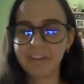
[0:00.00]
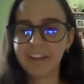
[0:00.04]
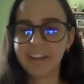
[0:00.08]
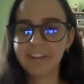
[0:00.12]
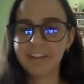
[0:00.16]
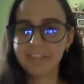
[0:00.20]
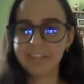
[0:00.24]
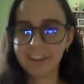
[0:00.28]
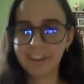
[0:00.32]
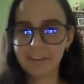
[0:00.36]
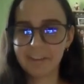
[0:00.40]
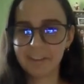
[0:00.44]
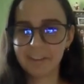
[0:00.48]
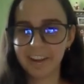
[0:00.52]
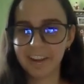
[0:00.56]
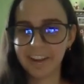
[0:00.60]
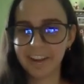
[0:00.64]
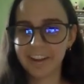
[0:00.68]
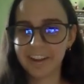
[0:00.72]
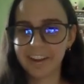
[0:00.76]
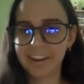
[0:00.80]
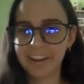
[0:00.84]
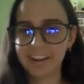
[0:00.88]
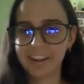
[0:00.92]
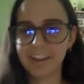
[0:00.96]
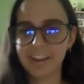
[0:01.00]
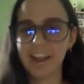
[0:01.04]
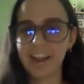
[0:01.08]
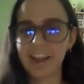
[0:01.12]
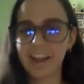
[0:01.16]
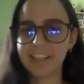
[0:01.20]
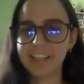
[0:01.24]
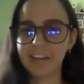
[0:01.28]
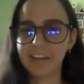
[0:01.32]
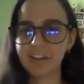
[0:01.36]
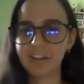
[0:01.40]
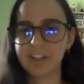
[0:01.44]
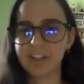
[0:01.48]
gift giving.
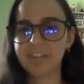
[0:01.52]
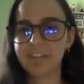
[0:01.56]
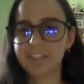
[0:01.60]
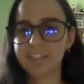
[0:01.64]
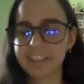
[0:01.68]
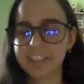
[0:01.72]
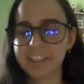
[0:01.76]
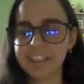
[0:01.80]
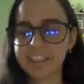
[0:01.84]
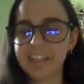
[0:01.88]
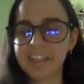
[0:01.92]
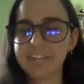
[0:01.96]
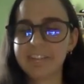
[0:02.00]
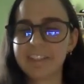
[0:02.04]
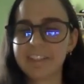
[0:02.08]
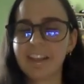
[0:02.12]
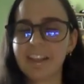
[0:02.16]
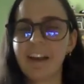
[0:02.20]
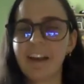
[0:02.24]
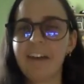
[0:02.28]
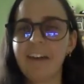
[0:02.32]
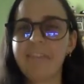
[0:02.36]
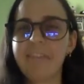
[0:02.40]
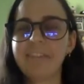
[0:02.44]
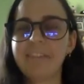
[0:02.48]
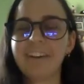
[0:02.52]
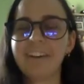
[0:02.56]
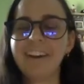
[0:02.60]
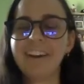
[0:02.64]
That's how she receives love.